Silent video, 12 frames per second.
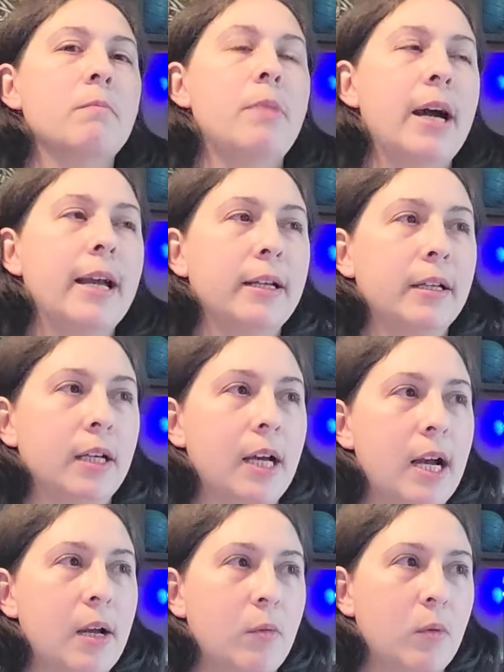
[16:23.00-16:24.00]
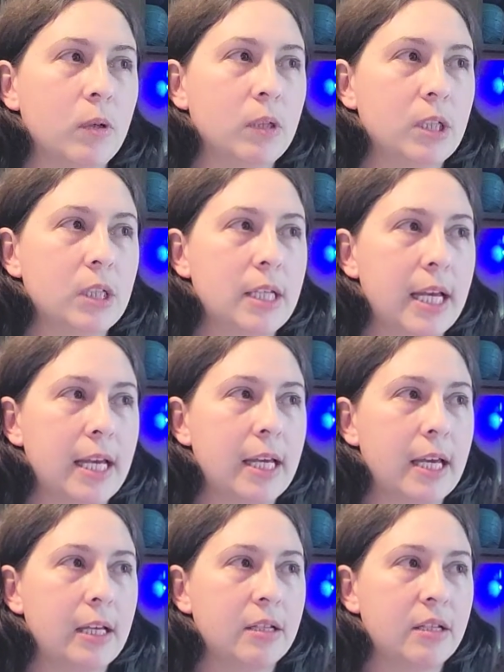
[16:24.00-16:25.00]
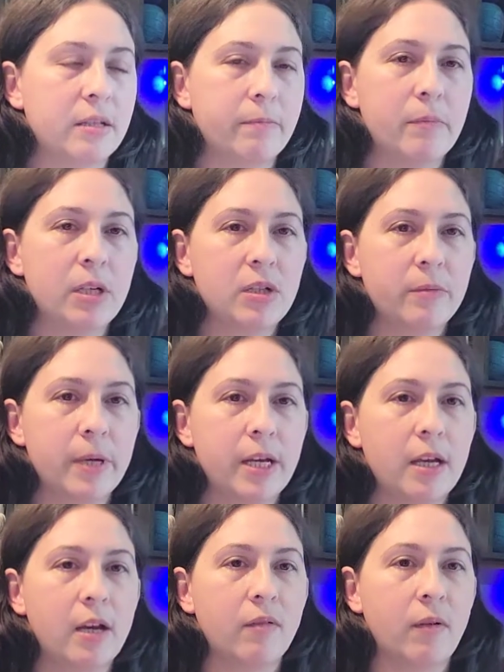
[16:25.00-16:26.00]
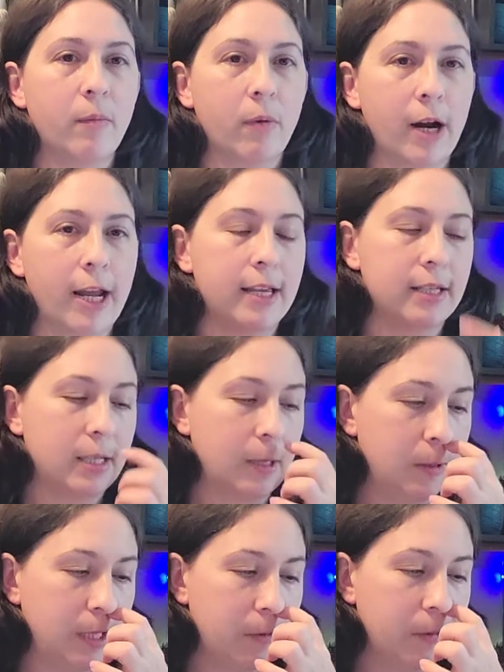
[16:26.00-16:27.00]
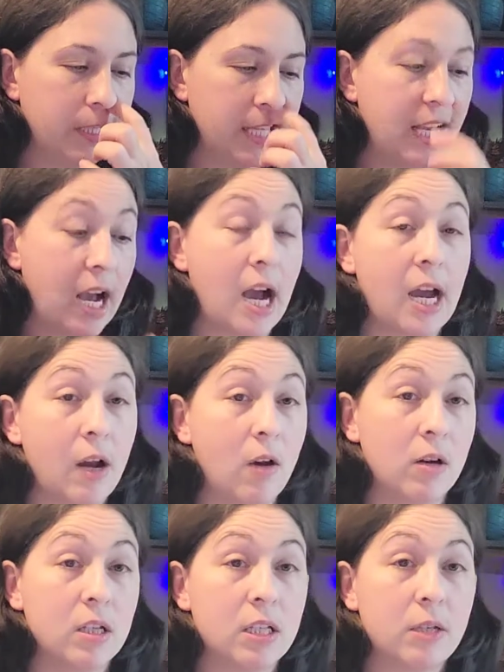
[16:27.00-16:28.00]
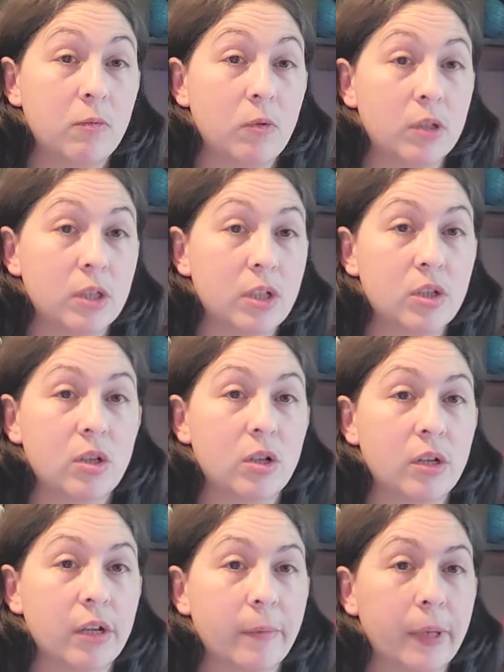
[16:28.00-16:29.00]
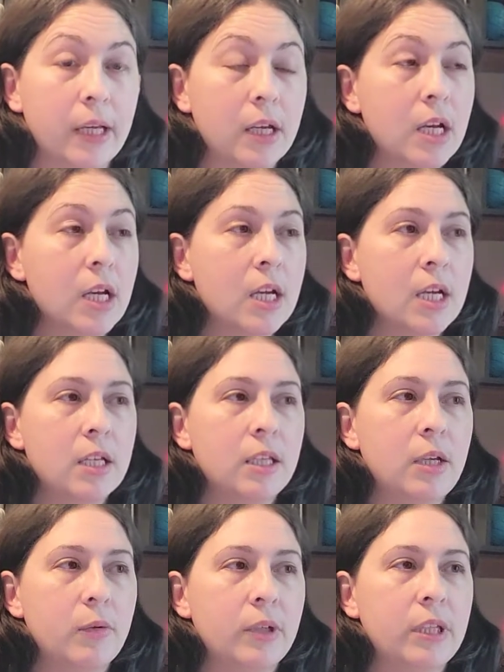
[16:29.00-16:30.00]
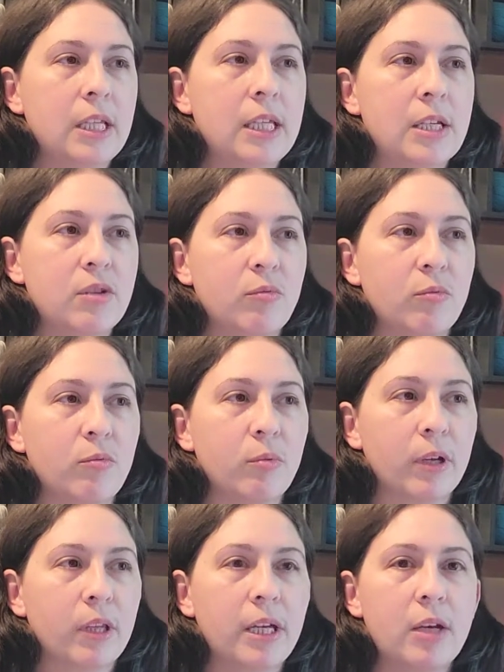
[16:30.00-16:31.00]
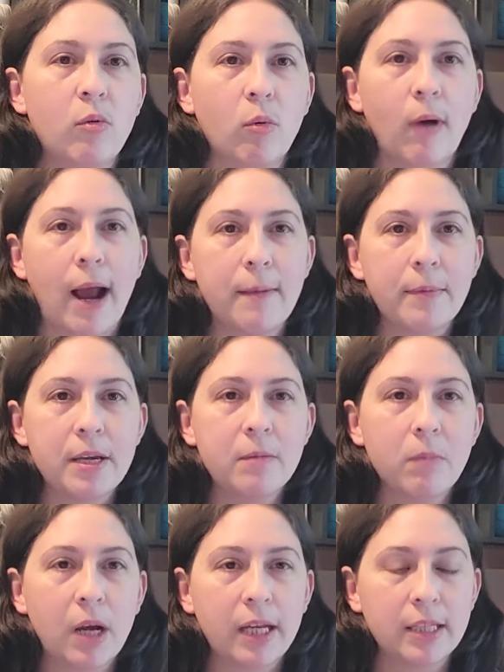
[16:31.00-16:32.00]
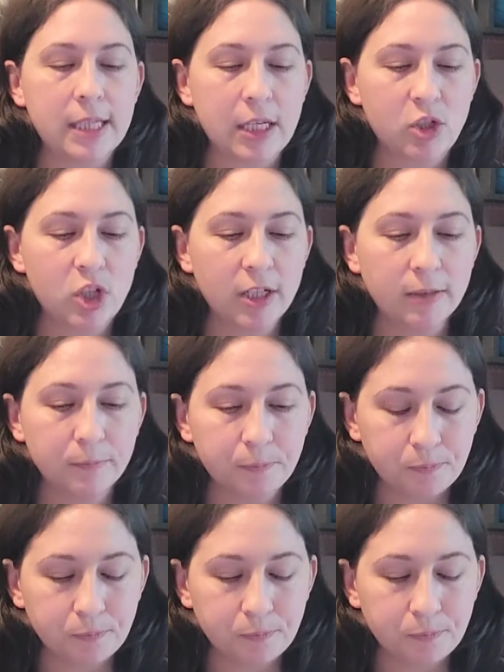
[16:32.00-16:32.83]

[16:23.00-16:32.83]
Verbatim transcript: but I want to take a smidge bit of a break. So the only thing I honestly want to start doing, the only thing that's really grabbing my attention